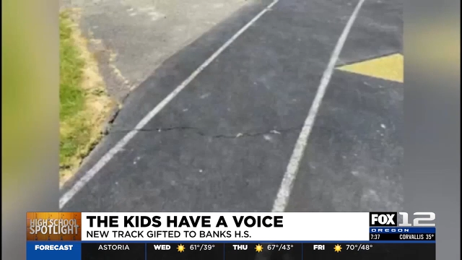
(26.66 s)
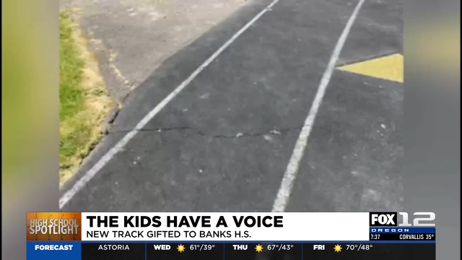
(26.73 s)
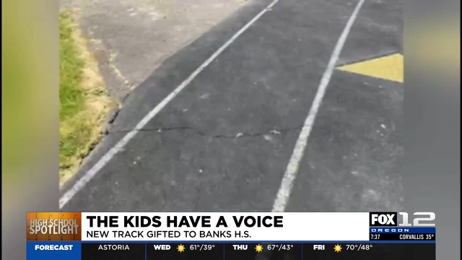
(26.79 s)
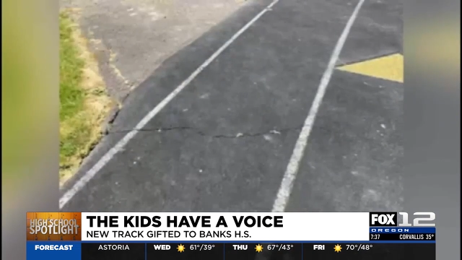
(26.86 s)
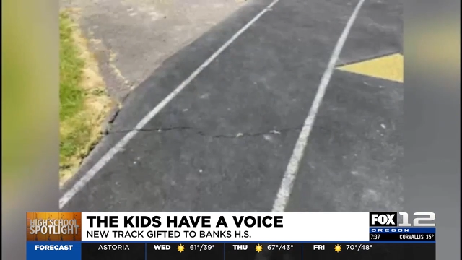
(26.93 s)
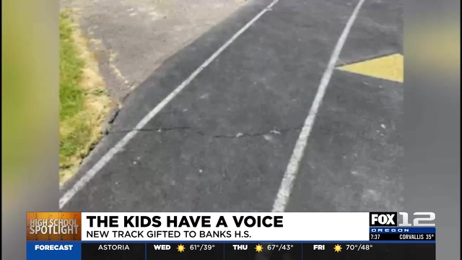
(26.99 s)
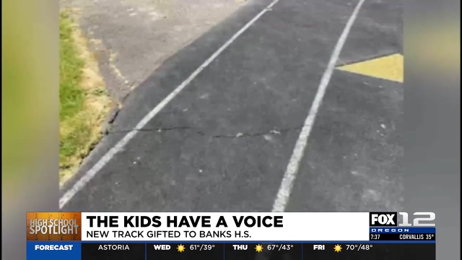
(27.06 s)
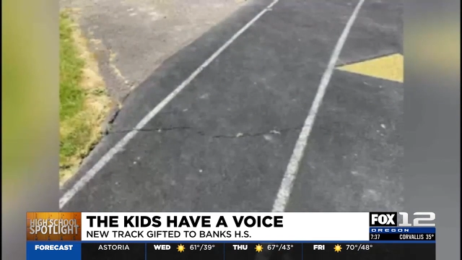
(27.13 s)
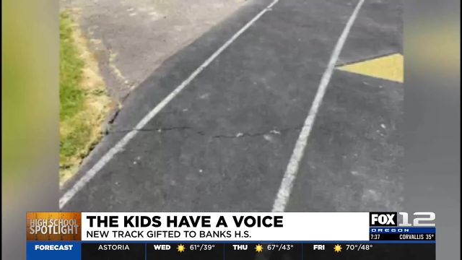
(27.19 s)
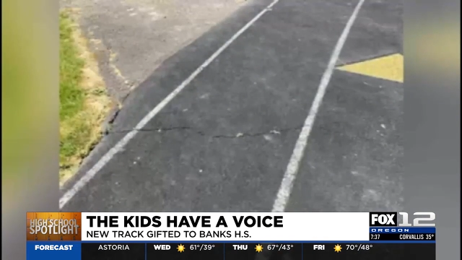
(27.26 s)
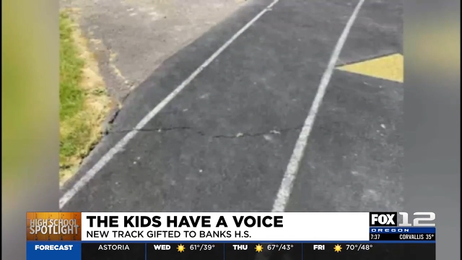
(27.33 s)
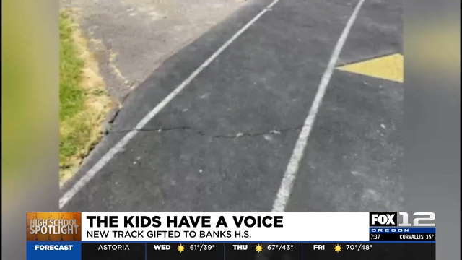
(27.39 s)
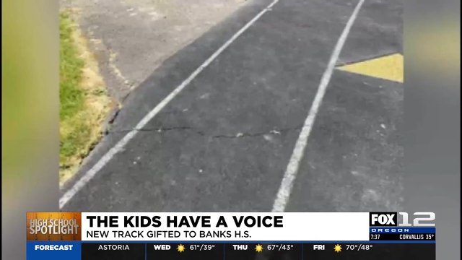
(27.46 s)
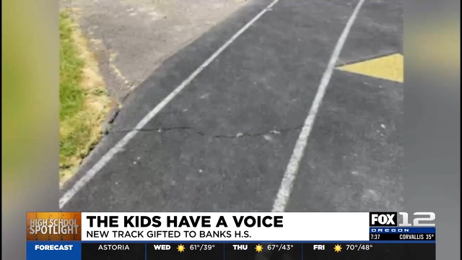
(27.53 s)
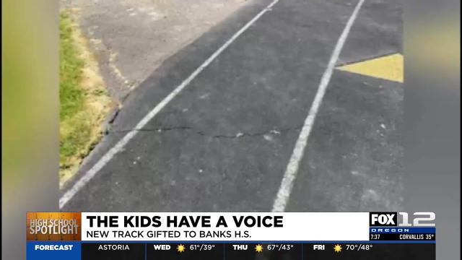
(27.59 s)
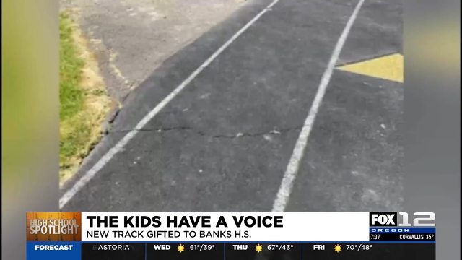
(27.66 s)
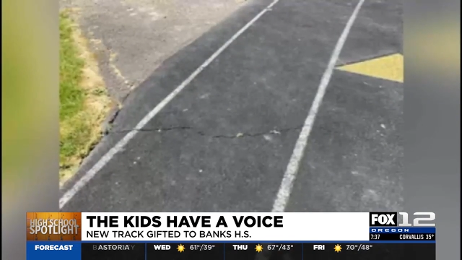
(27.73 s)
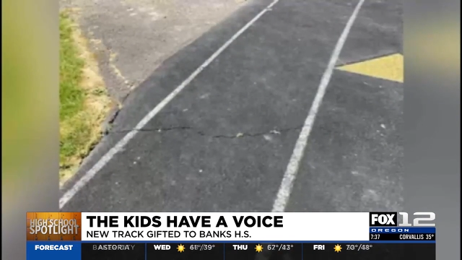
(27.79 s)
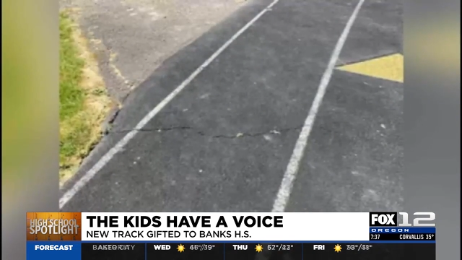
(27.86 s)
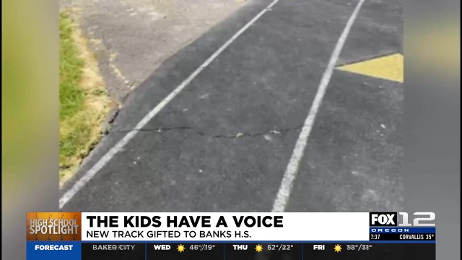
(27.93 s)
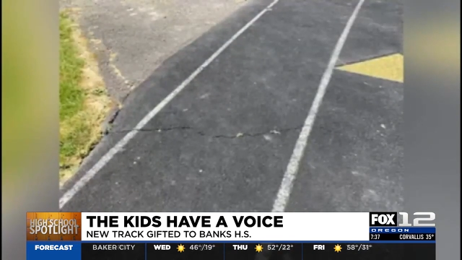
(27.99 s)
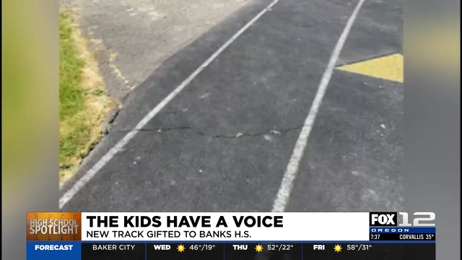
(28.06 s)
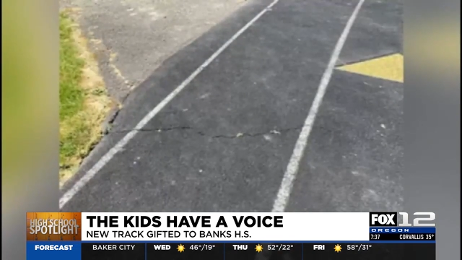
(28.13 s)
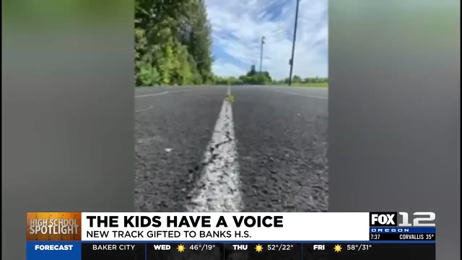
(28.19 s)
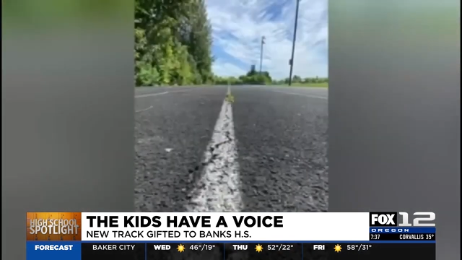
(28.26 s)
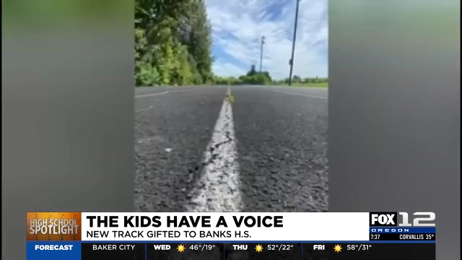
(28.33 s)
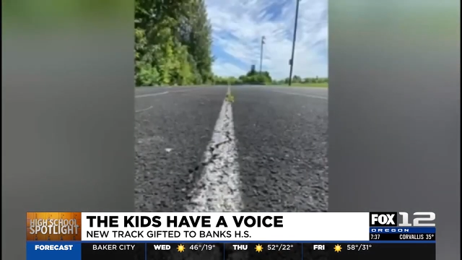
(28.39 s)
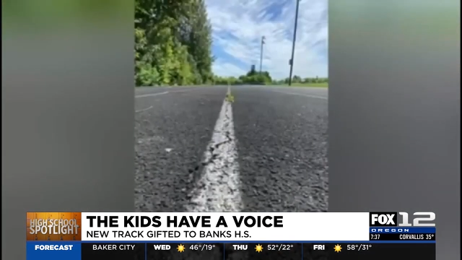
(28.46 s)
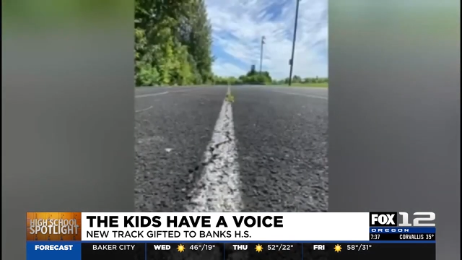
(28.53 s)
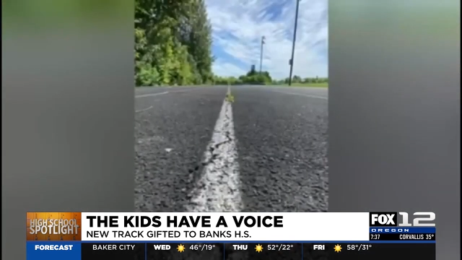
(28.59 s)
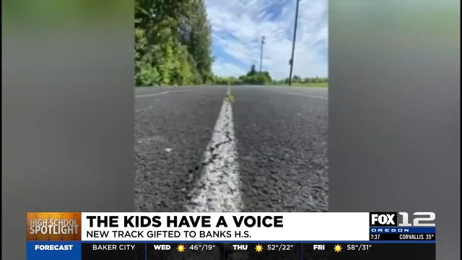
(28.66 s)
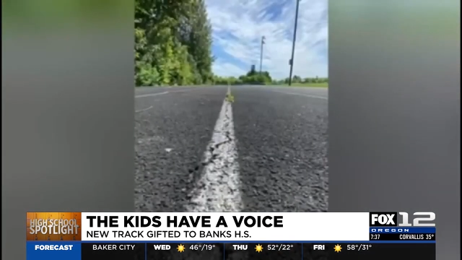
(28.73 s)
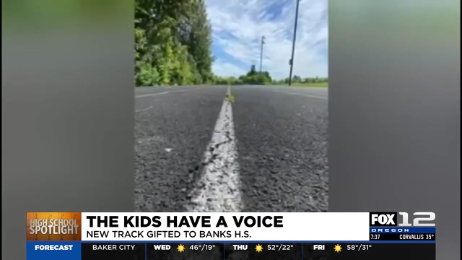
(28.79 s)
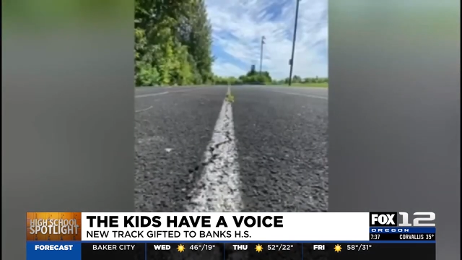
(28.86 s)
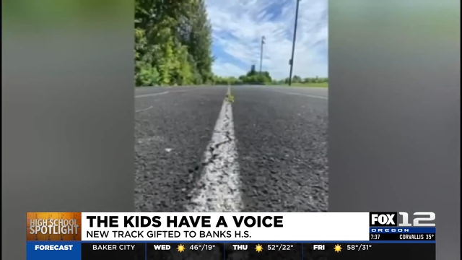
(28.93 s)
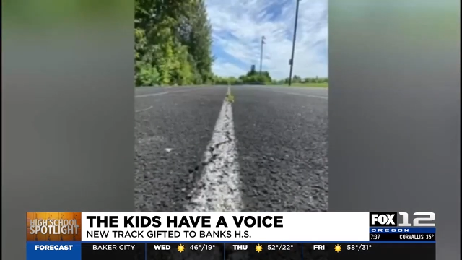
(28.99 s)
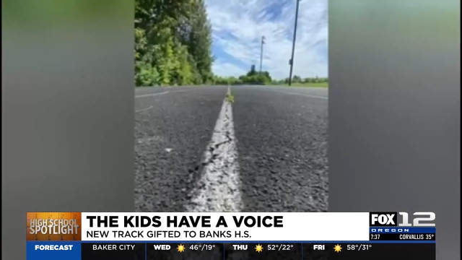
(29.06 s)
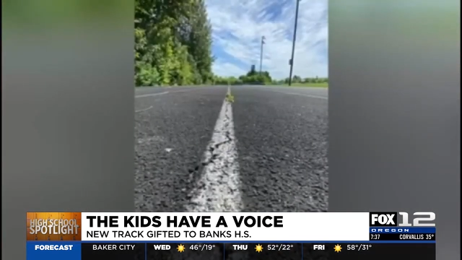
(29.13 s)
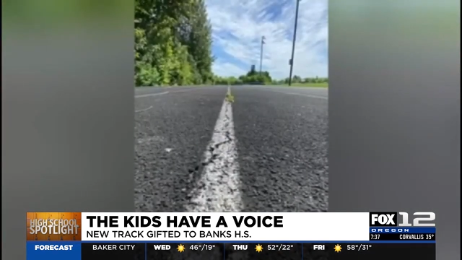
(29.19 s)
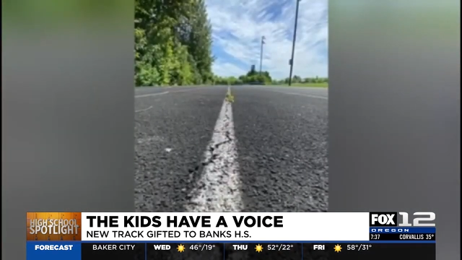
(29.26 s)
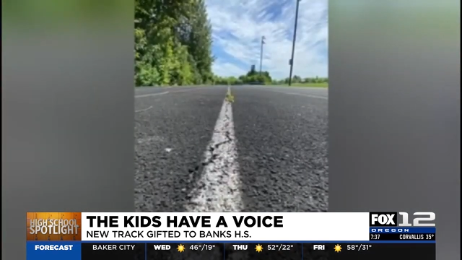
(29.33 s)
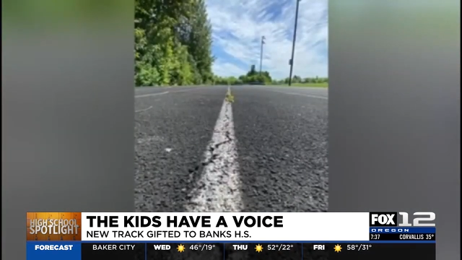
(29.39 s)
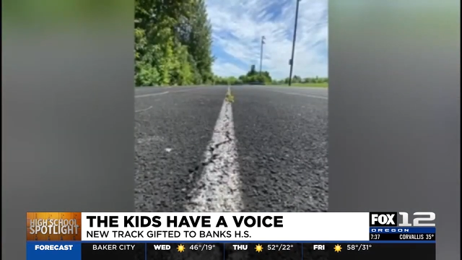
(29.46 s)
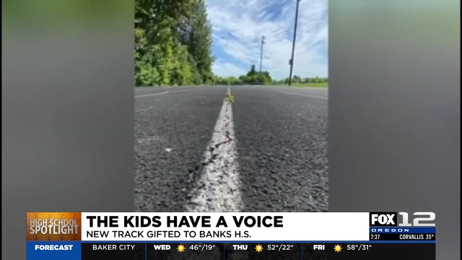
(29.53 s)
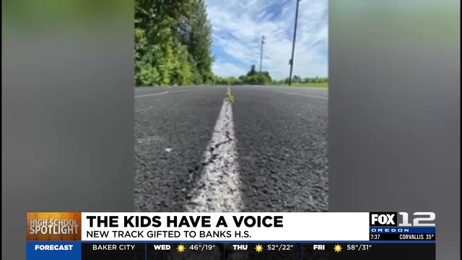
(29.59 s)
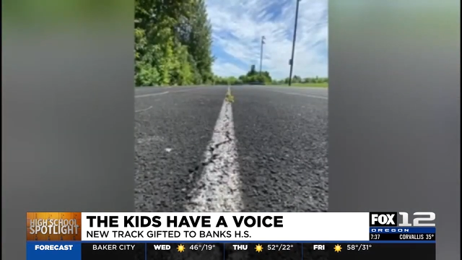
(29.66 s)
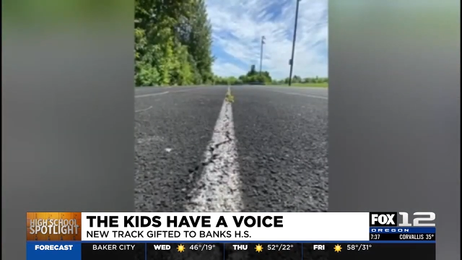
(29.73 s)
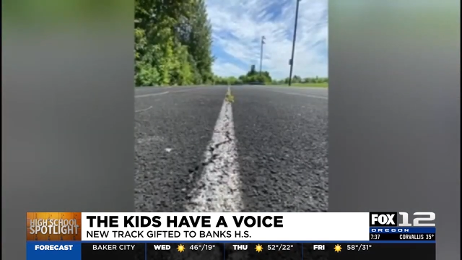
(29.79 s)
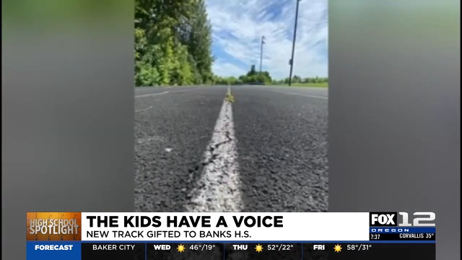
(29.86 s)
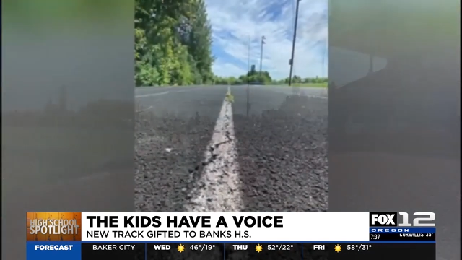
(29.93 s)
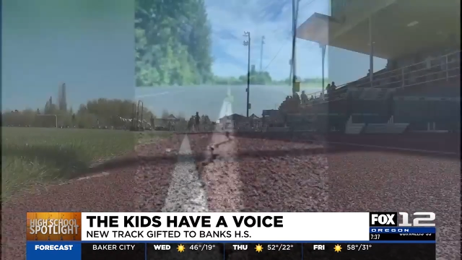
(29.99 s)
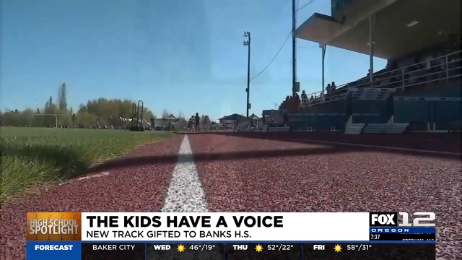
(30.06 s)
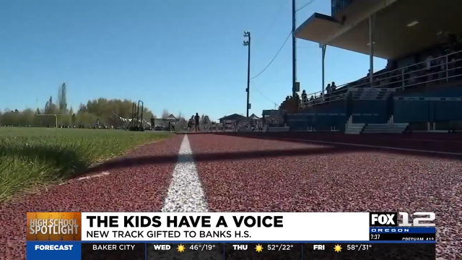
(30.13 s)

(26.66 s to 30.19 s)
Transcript: [unreadable: no face in view]